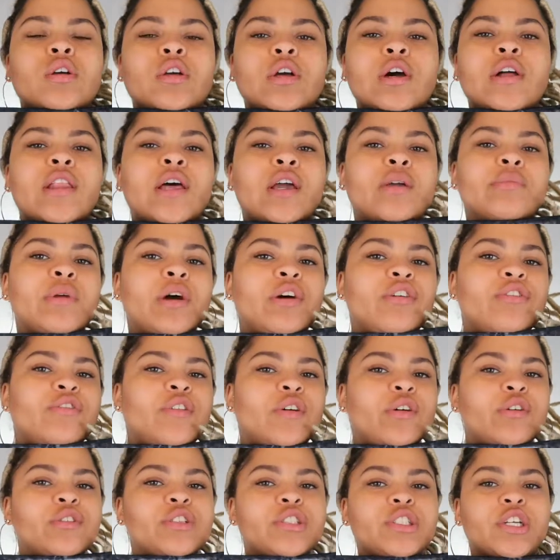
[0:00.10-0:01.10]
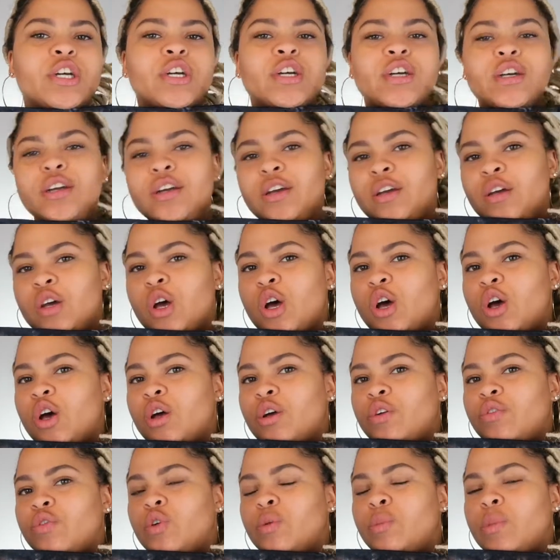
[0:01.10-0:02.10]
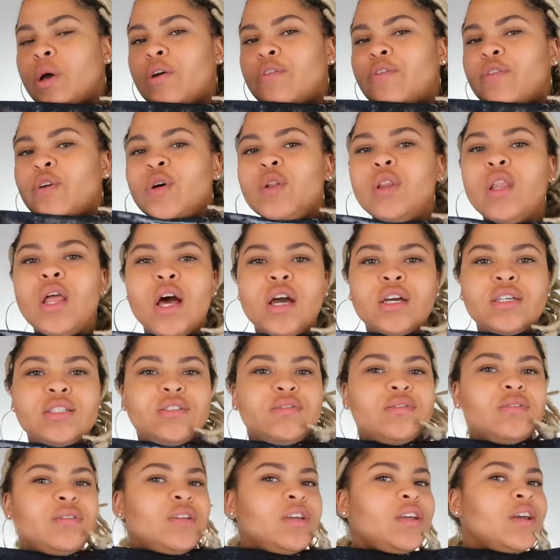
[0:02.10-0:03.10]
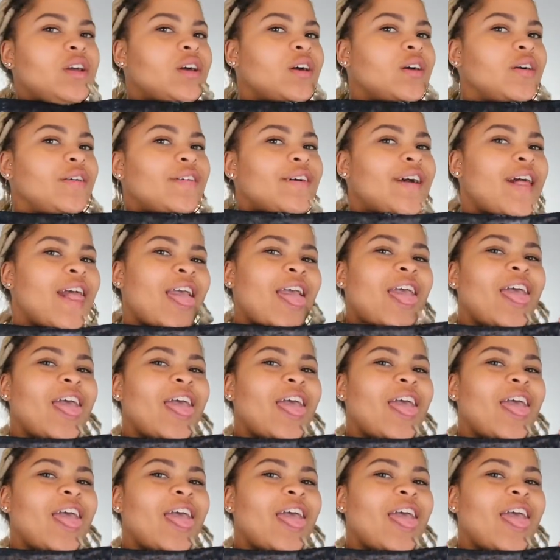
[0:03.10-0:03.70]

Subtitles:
Y'all like my faux shirt for my Faux Locs video?